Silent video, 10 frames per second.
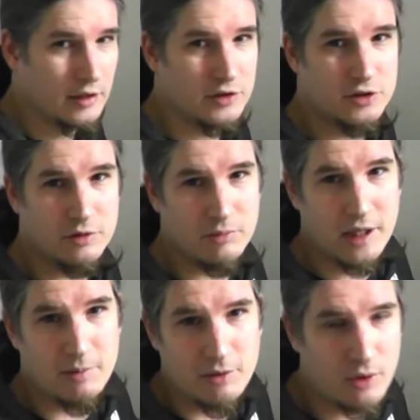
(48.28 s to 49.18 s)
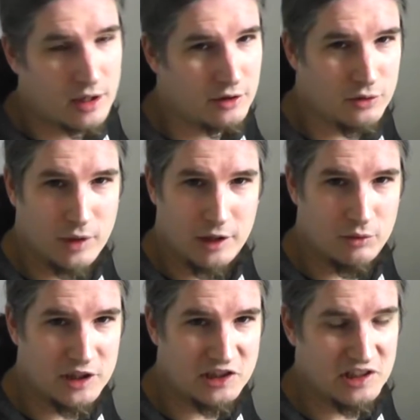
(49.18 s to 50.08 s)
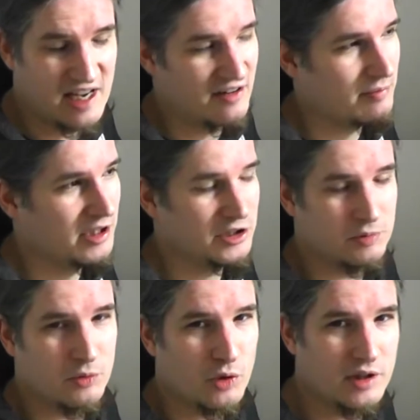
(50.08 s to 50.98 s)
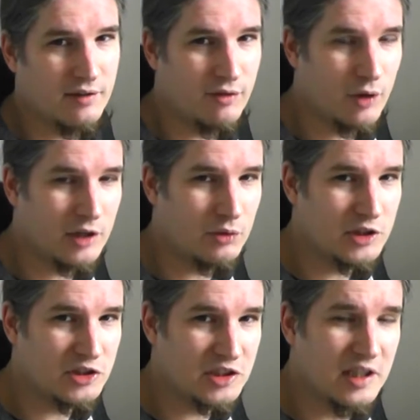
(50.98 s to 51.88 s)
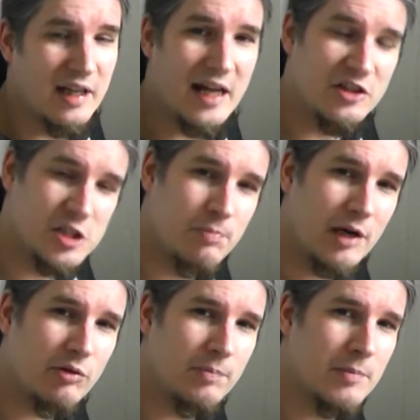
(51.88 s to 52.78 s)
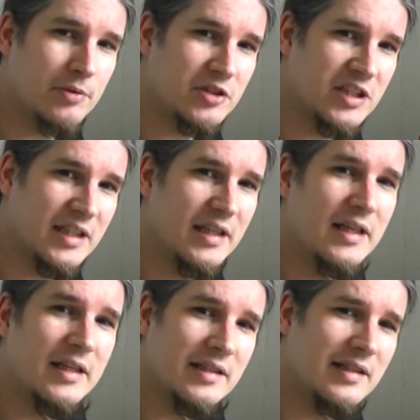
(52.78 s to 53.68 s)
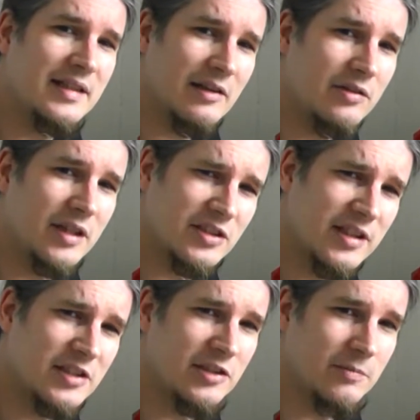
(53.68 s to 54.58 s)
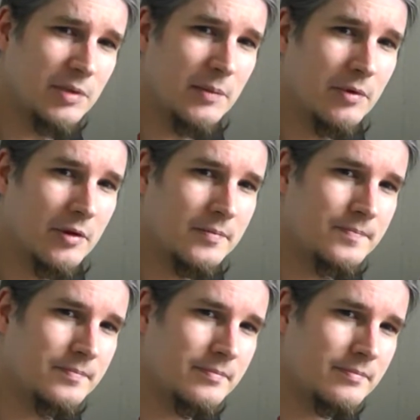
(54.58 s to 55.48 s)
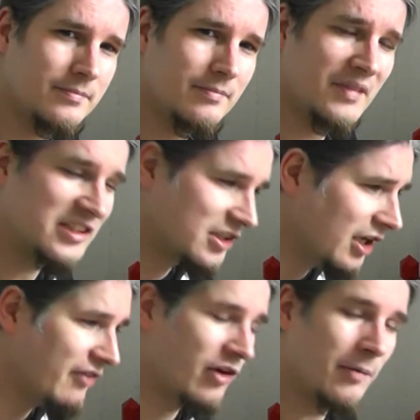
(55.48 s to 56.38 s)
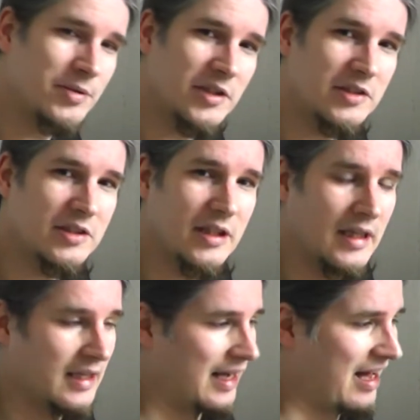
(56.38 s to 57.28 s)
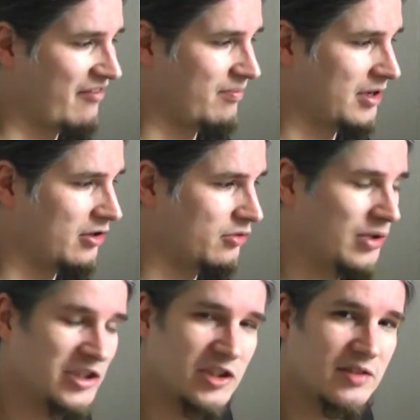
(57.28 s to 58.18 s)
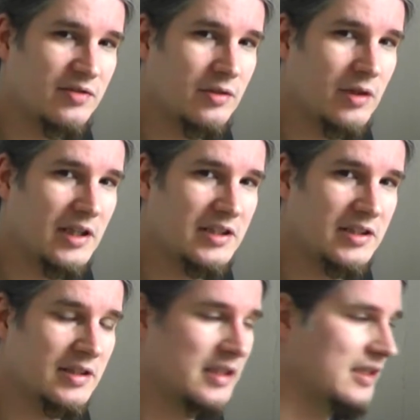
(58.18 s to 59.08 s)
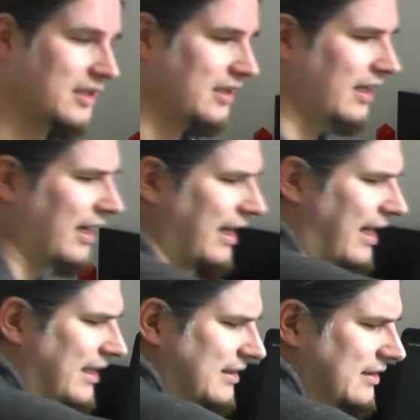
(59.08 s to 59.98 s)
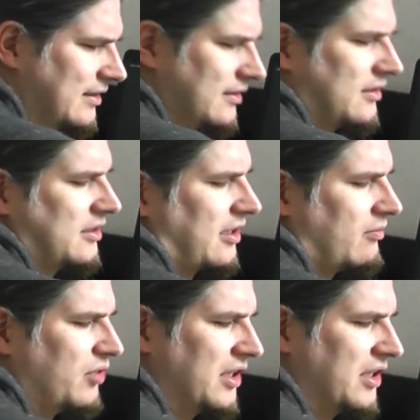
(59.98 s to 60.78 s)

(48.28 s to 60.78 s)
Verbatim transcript: so maybe why not Waluigi? Everybody's been wanting for Waluigi, and despite what people say, Nintendo does listen to people. There's a lot of options. I have my own wishes, of course. I have some